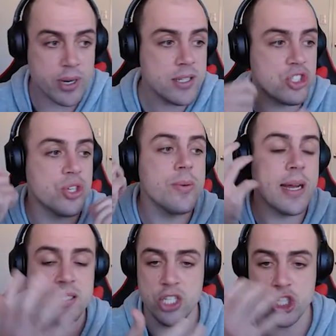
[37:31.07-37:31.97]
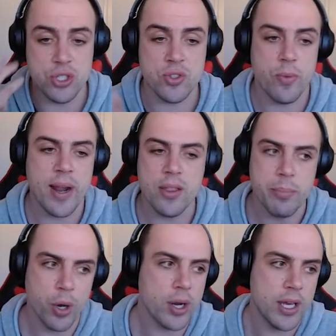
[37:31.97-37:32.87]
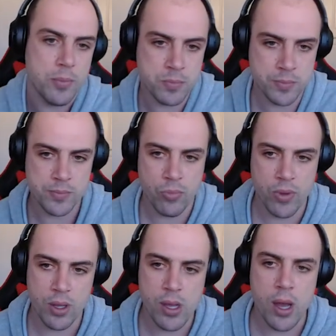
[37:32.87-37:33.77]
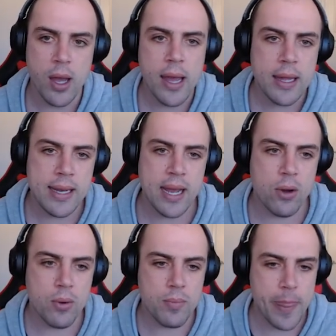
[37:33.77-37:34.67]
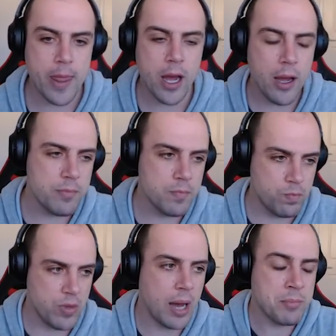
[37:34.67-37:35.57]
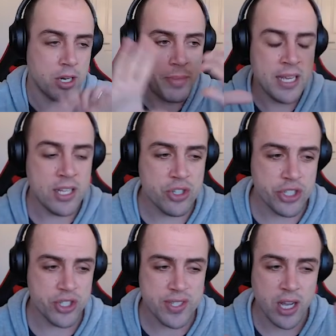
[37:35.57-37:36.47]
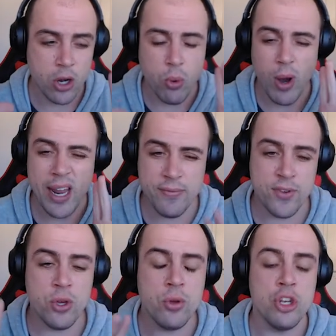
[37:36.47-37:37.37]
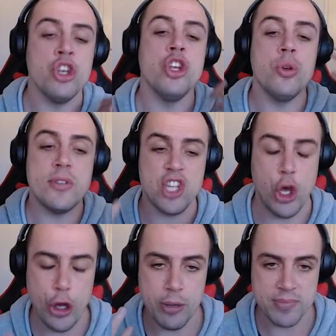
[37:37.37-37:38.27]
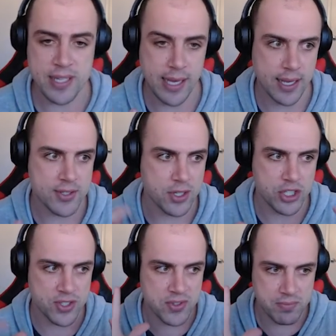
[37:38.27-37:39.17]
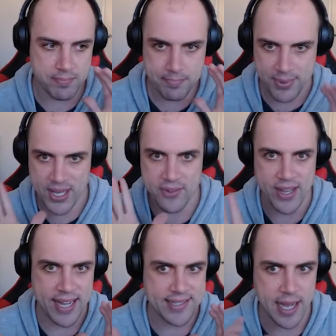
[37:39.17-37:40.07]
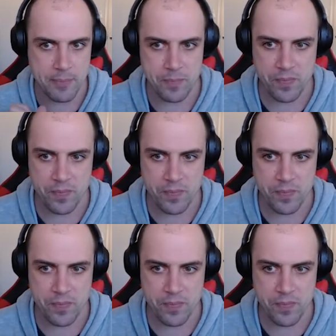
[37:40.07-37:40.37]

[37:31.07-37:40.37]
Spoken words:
it to our tissues around the body. Now, I'm going to be introducing quite a few new terms here, so just a bit of a heads up.